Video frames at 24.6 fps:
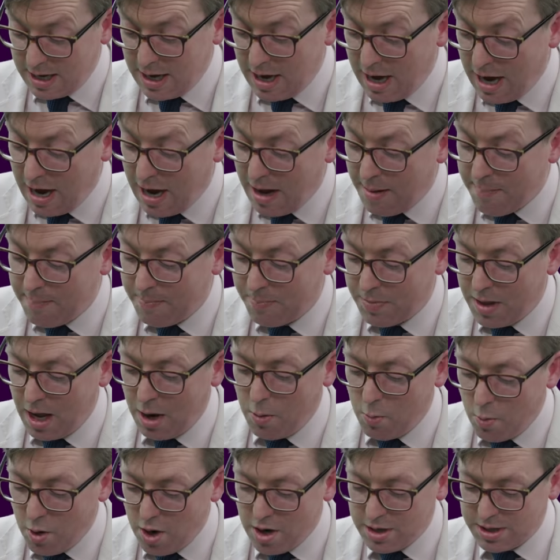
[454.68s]
a
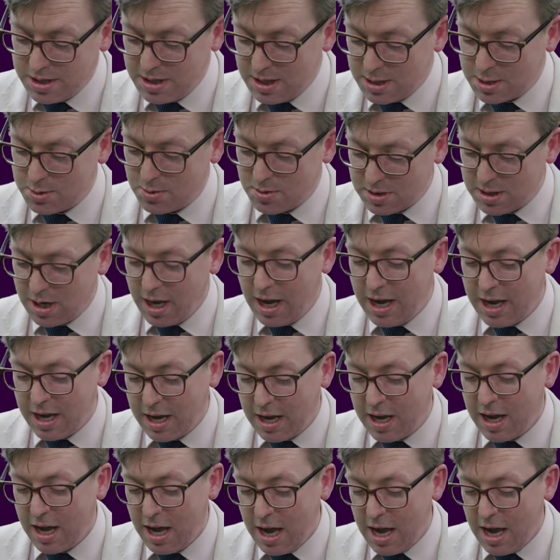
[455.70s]
word, and this was like